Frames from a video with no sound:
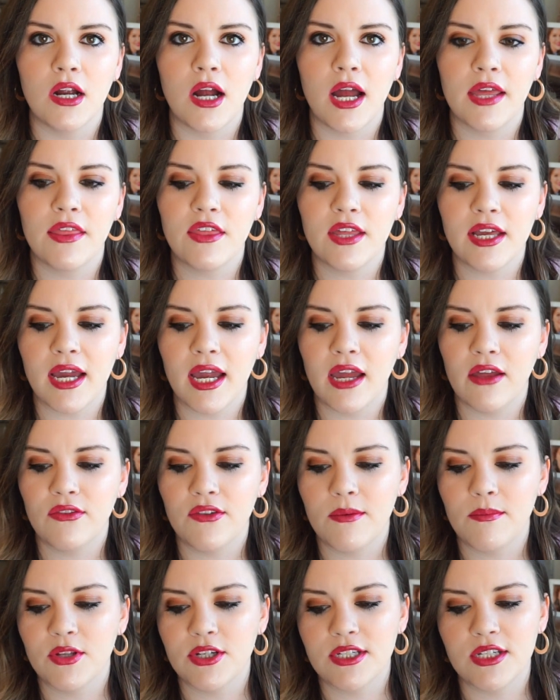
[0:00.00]
I think I had
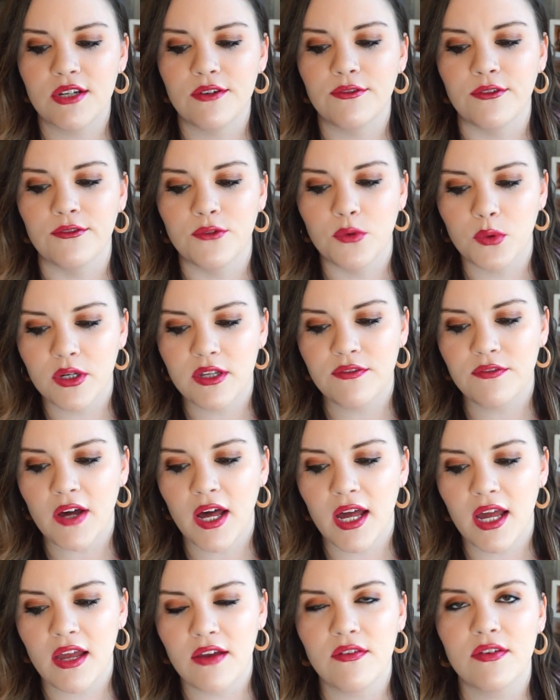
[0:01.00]
them listed for
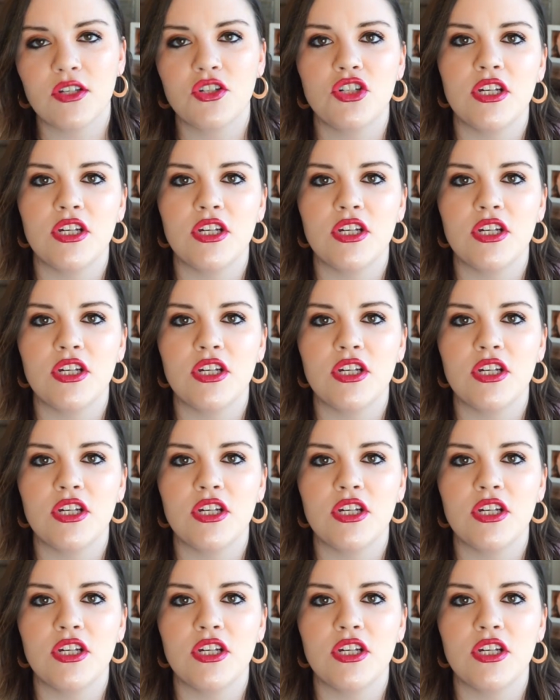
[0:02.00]
$45.